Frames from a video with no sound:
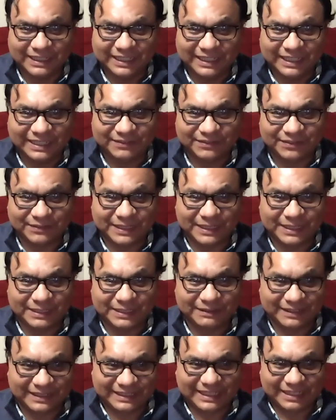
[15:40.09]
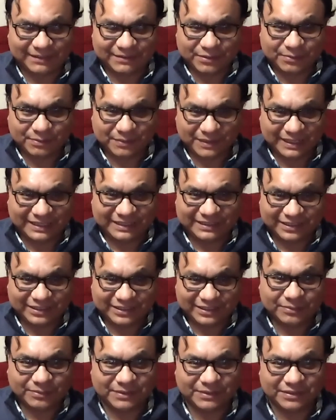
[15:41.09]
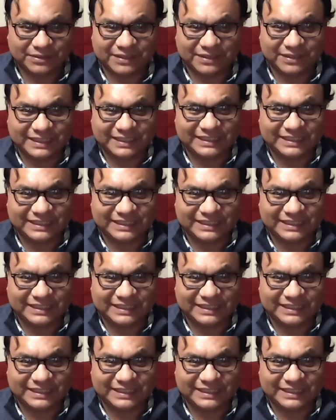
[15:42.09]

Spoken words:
And from there, it just kept spreading to the communities.